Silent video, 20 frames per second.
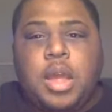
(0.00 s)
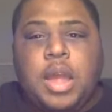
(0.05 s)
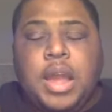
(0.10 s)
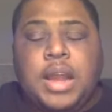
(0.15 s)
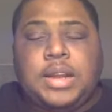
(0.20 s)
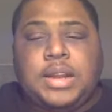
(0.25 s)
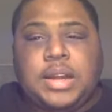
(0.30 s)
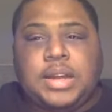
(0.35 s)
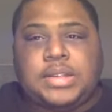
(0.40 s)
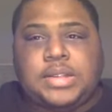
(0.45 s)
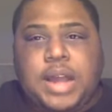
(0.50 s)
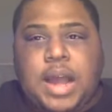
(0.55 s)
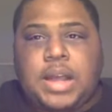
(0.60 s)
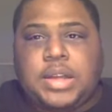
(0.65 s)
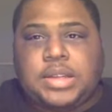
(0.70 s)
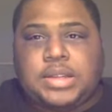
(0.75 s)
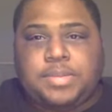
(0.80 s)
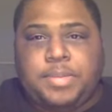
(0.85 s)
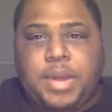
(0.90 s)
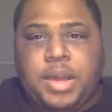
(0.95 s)
it does
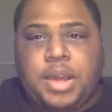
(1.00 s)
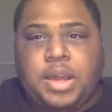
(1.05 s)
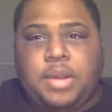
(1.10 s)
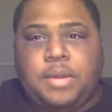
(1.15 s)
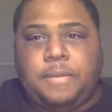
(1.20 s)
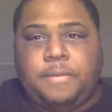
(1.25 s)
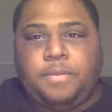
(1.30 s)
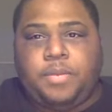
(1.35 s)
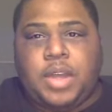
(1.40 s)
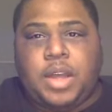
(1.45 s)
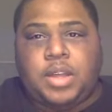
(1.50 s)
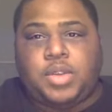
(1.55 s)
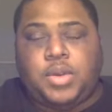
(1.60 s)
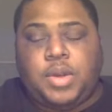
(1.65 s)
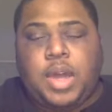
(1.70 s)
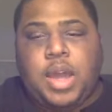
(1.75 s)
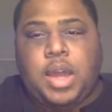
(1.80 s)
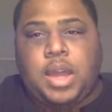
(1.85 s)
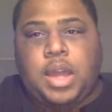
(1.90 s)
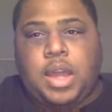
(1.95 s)
not mean that you
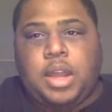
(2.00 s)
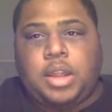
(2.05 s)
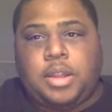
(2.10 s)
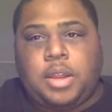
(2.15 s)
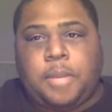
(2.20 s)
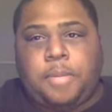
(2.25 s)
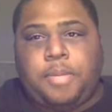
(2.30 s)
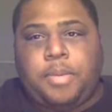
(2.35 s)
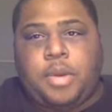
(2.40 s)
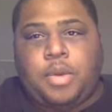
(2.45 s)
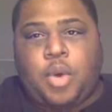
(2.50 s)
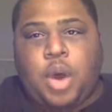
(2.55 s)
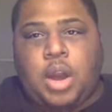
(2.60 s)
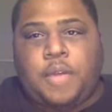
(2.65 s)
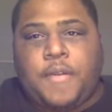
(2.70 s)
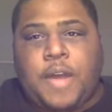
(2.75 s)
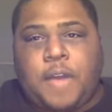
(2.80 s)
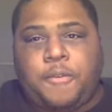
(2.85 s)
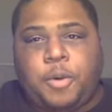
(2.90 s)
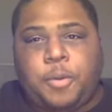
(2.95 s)
can't
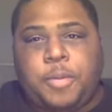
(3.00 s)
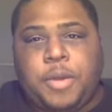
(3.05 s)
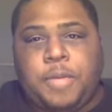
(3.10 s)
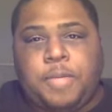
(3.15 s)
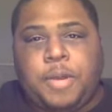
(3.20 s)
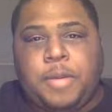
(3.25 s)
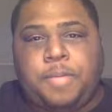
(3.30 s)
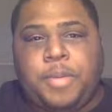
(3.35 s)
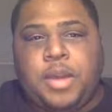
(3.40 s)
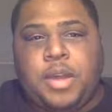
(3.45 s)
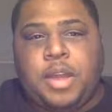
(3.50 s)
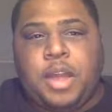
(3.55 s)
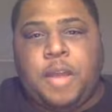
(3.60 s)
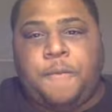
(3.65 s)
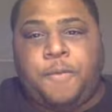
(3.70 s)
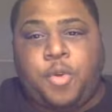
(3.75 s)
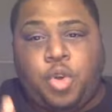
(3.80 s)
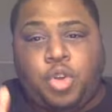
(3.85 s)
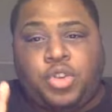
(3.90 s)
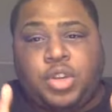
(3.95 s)
qualify for PPP
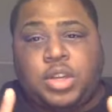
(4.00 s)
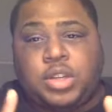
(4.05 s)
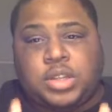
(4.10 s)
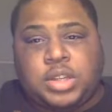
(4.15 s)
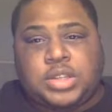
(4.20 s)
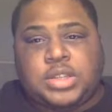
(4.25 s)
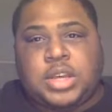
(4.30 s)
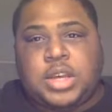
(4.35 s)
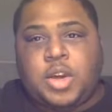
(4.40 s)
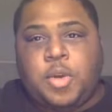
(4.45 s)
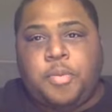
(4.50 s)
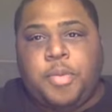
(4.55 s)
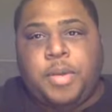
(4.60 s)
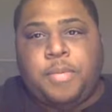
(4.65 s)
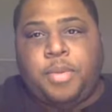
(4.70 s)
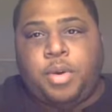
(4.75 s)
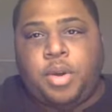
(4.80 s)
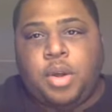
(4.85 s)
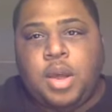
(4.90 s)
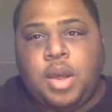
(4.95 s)
if you're just a single
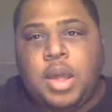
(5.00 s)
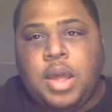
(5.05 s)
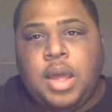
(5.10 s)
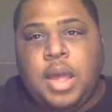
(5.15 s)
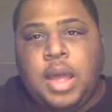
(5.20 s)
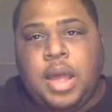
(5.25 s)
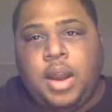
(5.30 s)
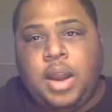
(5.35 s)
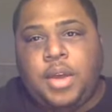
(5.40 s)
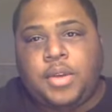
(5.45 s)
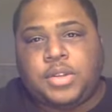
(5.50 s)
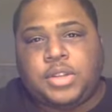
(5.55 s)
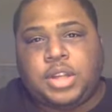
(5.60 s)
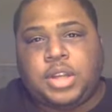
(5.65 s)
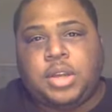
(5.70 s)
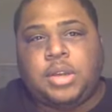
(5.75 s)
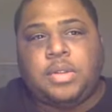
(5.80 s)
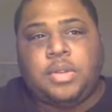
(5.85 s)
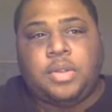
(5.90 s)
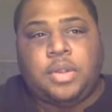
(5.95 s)
member
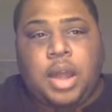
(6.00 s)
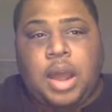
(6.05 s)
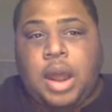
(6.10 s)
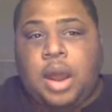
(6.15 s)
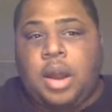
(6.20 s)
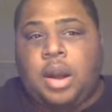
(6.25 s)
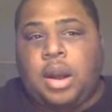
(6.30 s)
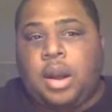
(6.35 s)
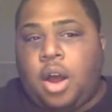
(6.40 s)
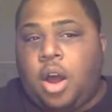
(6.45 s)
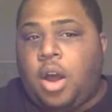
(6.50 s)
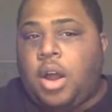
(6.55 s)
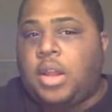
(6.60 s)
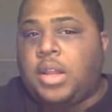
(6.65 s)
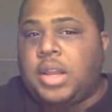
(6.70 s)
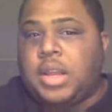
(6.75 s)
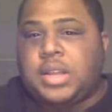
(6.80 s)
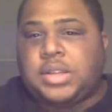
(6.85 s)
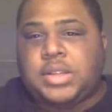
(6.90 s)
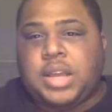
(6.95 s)
LLC. Our law
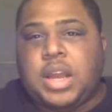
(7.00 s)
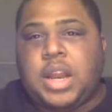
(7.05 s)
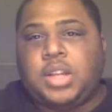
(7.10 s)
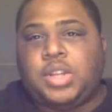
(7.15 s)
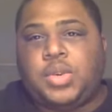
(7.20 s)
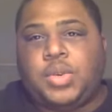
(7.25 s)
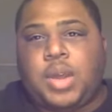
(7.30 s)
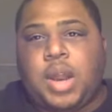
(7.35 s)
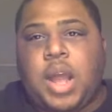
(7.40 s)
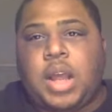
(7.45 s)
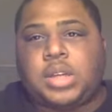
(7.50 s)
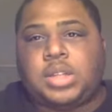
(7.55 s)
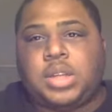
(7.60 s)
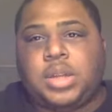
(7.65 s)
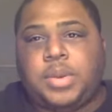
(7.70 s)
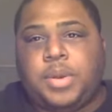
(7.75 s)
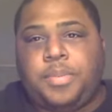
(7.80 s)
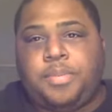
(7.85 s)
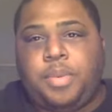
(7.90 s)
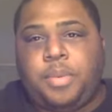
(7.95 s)
did say that you can
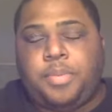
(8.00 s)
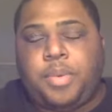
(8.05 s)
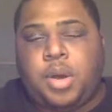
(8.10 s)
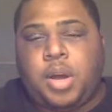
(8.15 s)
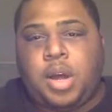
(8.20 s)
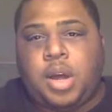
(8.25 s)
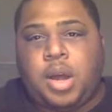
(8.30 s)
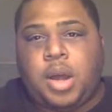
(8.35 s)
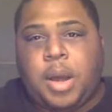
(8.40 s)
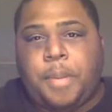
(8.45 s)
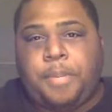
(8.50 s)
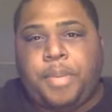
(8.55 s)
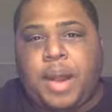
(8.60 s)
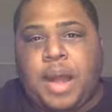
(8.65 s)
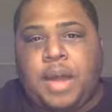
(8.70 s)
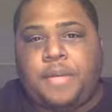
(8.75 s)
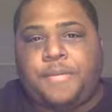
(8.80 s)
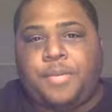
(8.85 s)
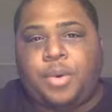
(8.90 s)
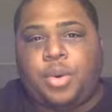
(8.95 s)
actually
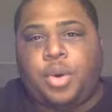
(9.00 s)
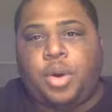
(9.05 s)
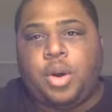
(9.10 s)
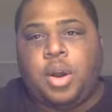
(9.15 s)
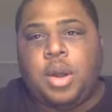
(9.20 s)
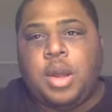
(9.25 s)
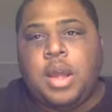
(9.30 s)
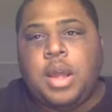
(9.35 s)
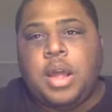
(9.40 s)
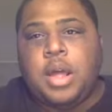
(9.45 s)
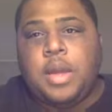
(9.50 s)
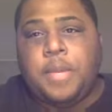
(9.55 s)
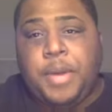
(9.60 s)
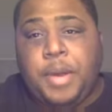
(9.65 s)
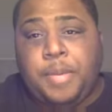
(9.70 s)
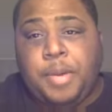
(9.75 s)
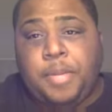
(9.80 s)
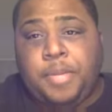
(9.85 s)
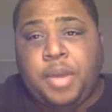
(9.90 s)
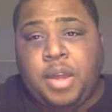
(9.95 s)
apply for
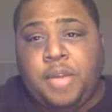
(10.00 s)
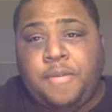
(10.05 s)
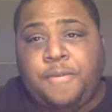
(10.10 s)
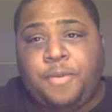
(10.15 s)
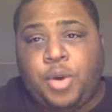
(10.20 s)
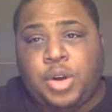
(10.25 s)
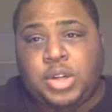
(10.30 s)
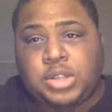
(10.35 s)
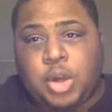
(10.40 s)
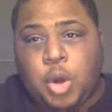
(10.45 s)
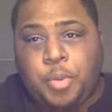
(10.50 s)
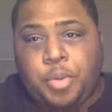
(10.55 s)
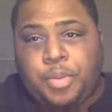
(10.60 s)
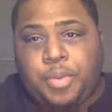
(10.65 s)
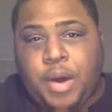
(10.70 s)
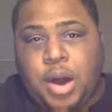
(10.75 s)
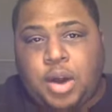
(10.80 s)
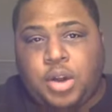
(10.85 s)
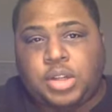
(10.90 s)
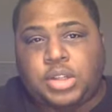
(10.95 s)
PPP for a sole
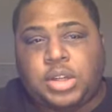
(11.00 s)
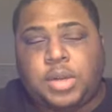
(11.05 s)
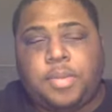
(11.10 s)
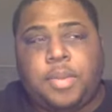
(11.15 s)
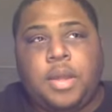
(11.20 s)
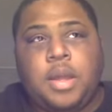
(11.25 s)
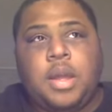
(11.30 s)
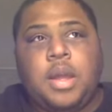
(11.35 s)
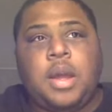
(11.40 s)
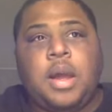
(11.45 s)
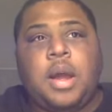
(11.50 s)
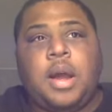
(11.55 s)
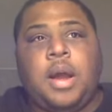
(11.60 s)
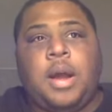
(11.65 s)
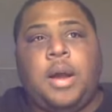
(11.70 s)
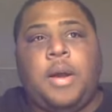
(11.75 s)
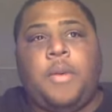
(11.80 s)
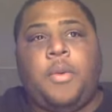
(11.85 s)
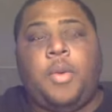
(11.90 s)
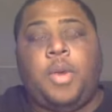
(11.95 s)
proprietorship.
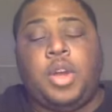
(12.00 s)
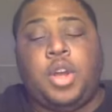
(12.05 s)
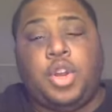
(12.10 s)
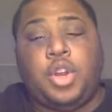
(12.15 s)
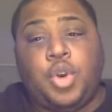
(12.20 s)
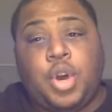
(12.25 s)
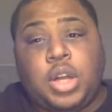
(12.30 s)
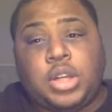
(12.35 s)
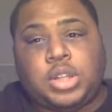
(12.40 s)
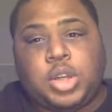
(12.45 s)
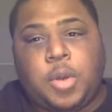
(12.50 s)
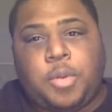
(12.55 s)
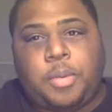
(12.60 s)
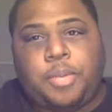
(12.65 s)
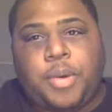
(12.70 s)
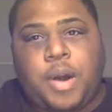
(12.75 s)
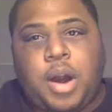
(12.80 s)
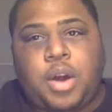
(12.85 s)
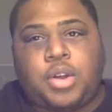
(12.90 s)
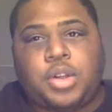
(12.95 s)
When you're doing a sole
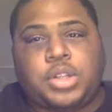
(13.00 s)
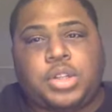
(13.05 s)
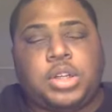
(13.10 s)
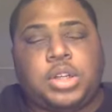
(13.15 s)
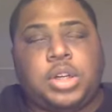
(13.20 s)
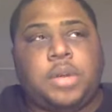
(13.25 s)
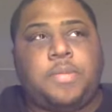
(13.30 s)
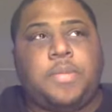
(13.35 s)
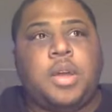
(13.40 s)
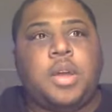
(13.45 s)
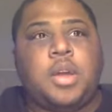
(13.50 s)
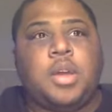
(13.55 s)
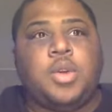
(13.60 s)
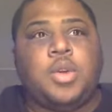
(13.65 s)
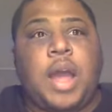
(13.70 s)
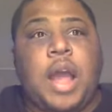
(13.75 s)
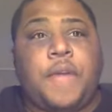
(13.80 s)
proprietorship, you